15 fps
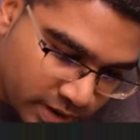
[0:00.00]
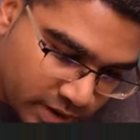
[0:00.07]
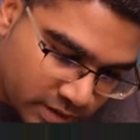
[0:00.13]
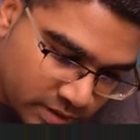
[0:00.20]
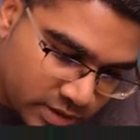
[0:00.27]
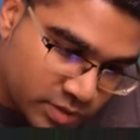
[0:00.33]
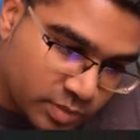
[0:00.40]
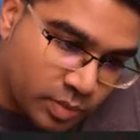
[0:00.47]

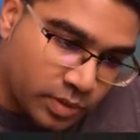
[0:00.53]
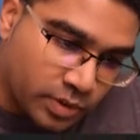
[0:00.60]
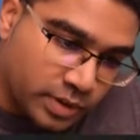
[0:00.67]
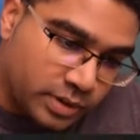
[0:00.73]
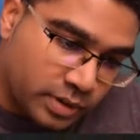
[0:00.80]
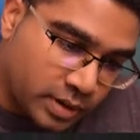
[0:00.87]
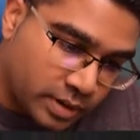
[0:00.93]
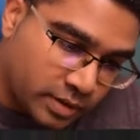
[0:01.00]
at this
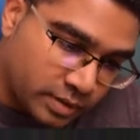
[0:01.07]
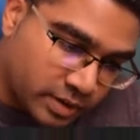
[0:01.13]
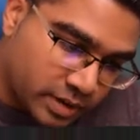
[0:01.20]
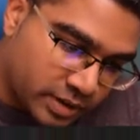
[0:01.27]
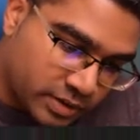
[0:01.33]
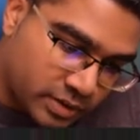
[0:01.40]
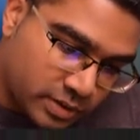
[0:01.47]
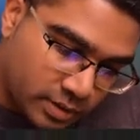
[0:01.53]
point
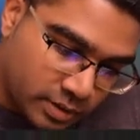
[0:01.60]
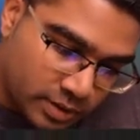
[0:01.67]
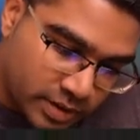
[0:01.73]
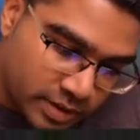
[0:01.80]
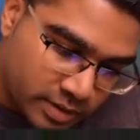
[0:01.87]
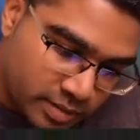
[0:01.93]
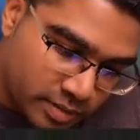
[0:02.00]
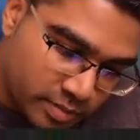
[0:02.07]
let's call
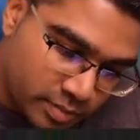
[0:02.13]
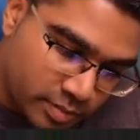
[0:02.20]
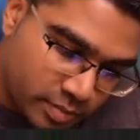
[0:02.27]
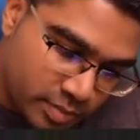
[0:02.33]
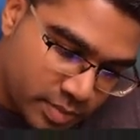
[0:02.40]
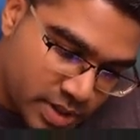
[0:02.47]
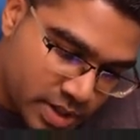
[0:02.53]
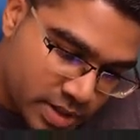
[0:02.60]
it
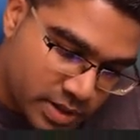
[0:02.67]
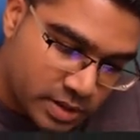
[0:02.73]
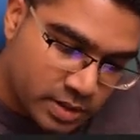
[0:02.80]
B